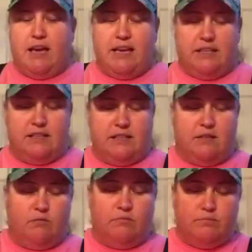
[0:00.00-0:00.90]
it's
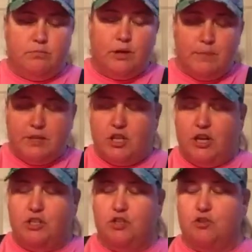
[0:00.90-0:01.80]
pretty much
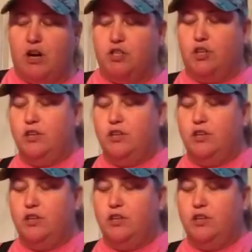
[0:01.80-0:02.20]
unstructured.